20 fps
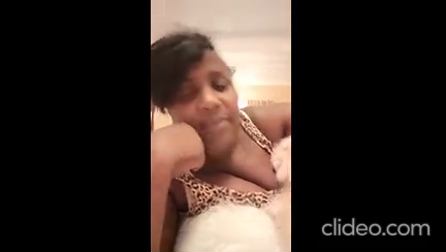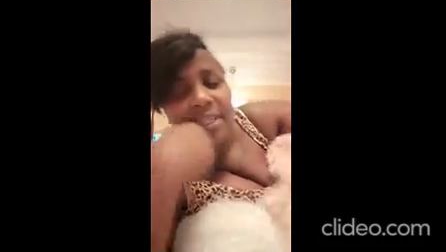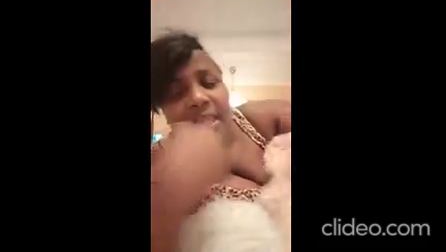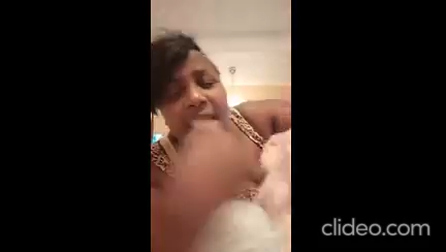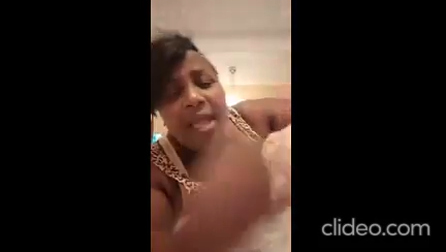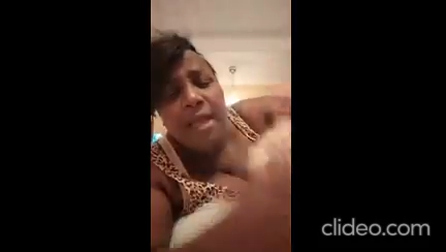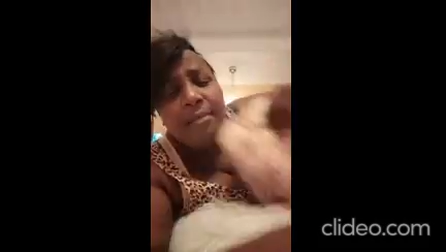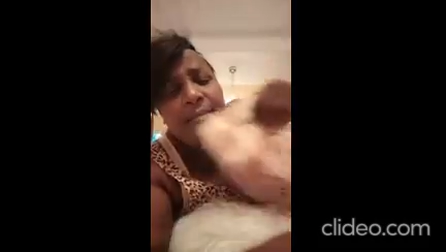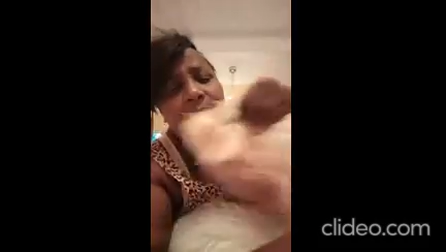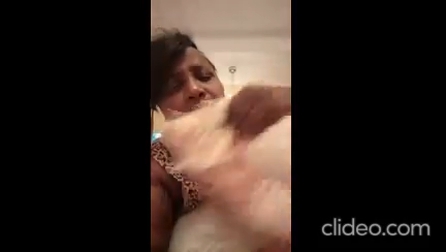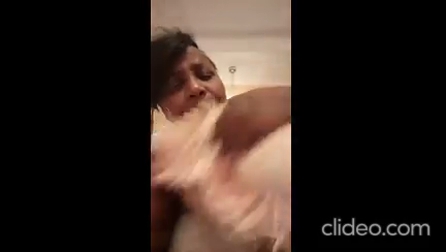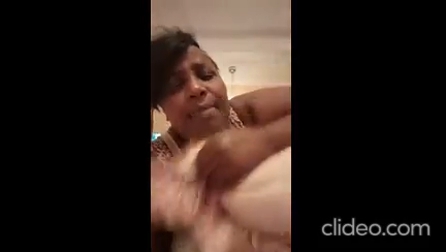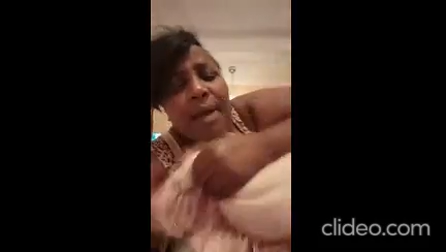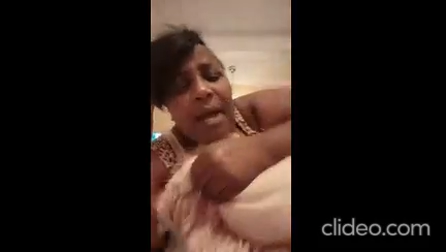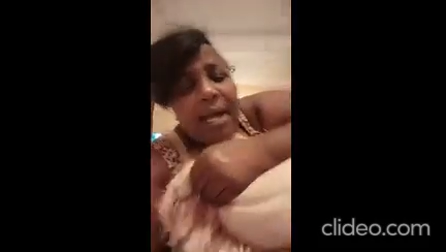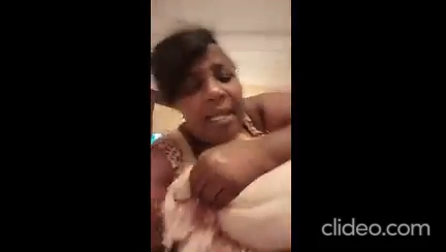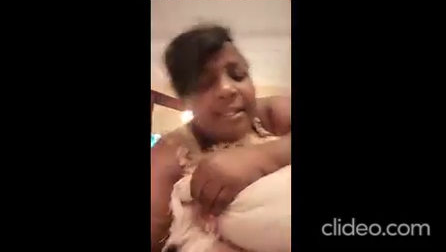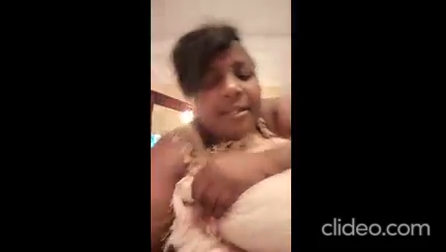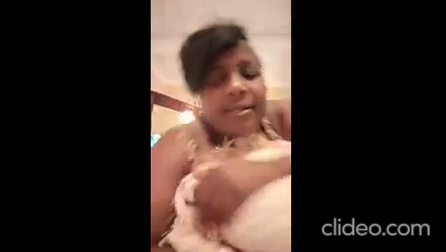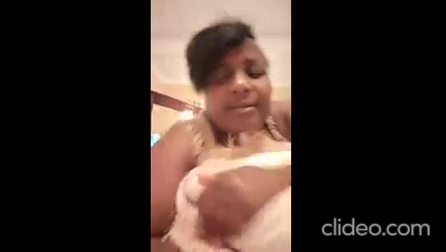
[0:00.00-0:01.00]

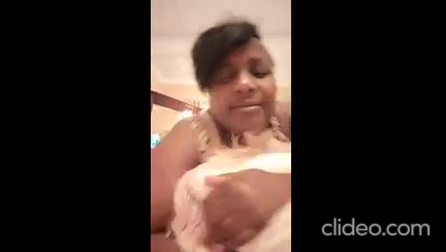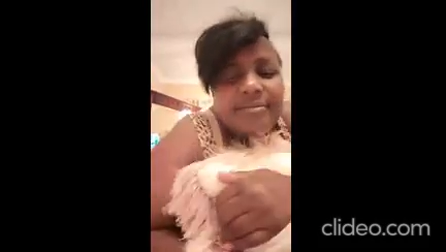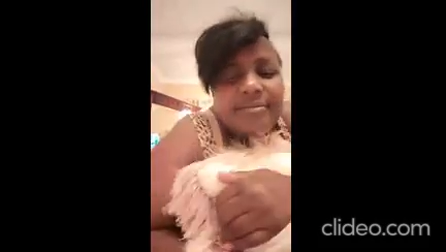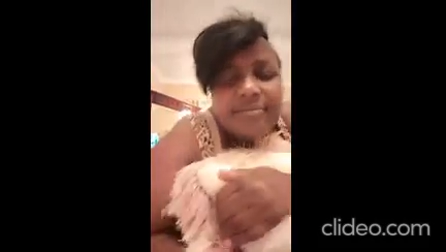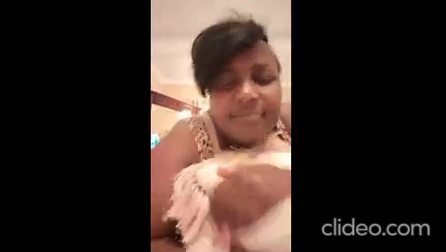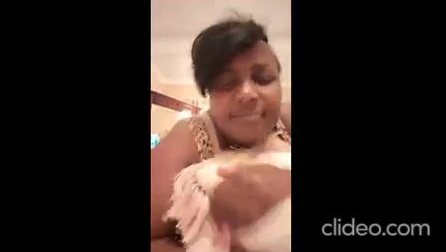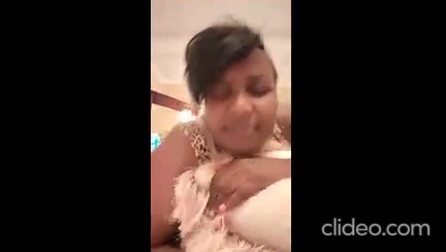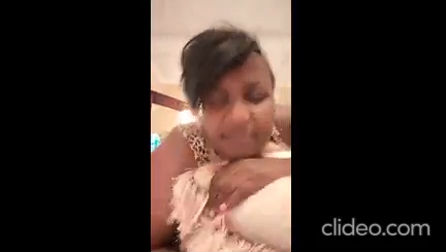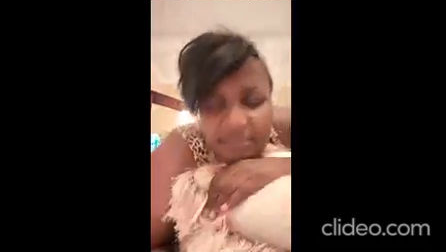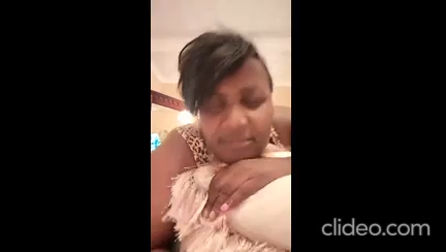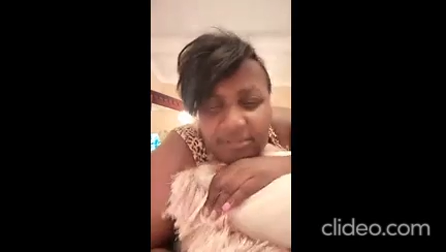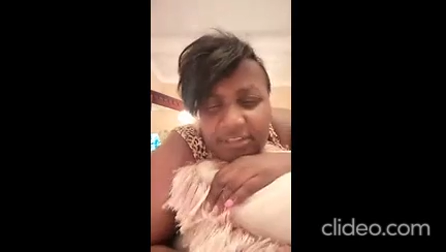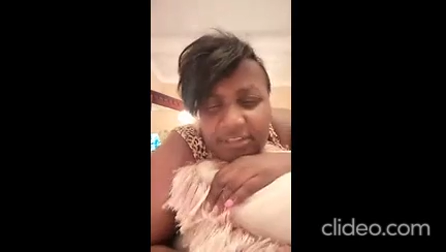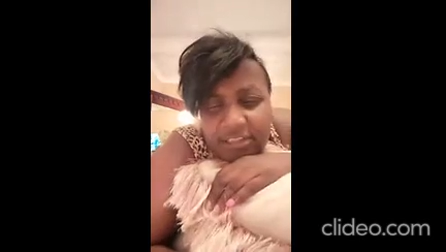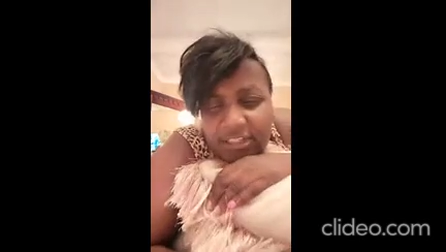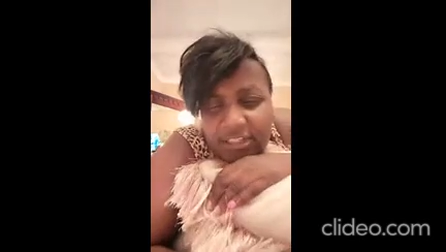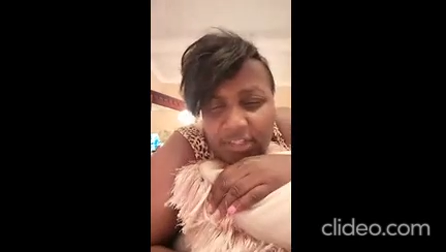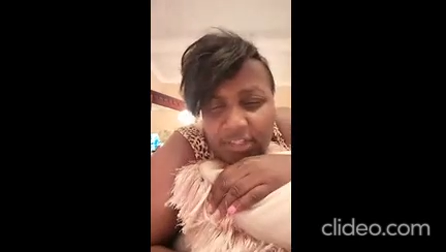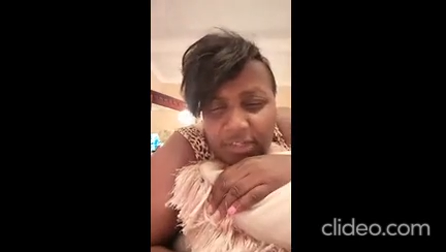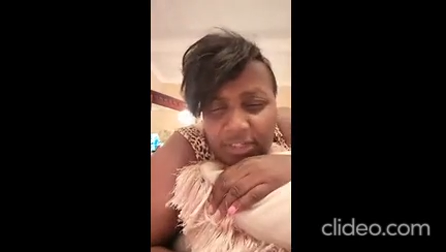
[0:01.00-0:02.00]
Nyambad.
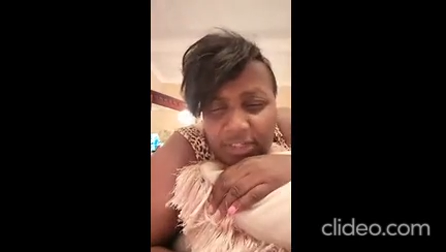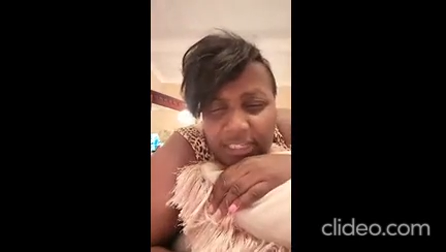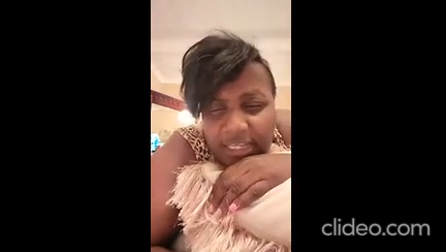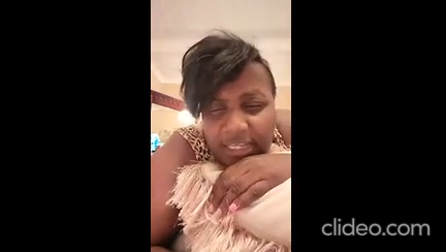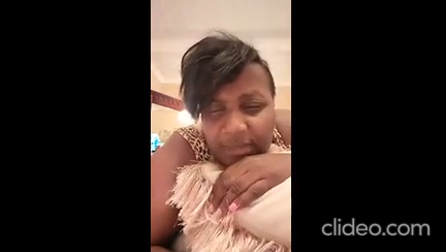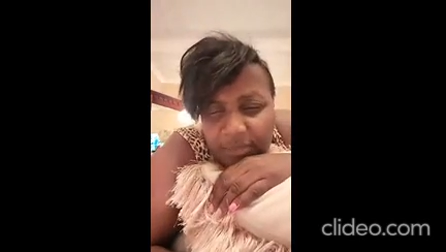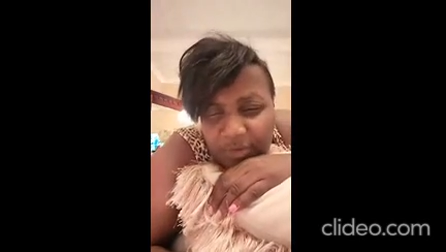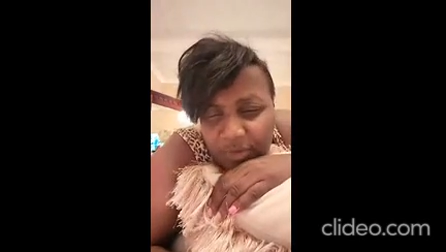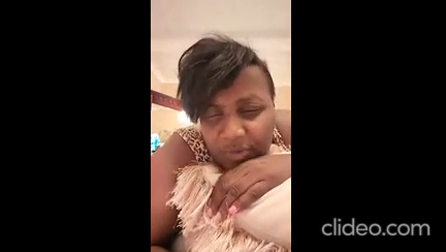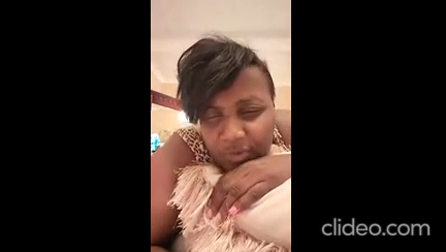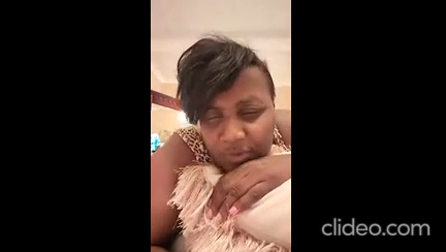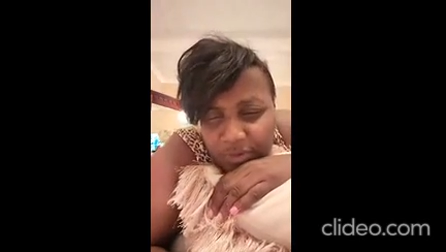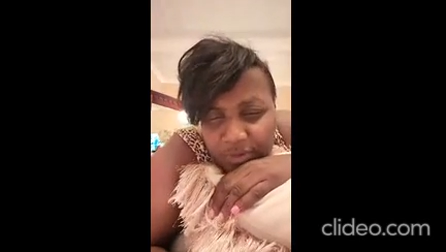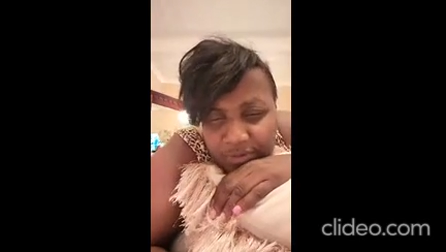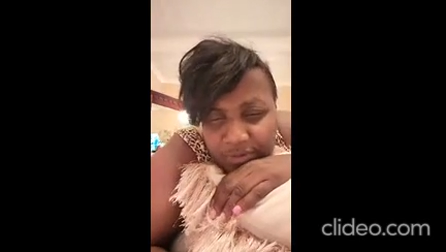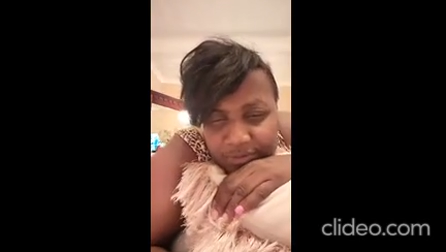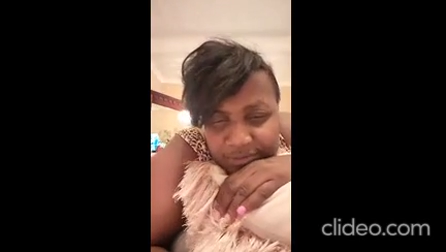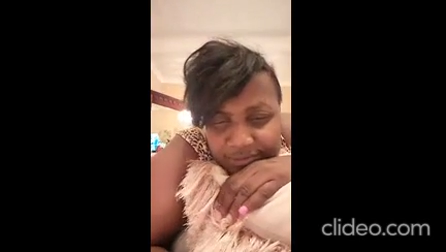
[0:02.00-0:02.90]
It no nyam good.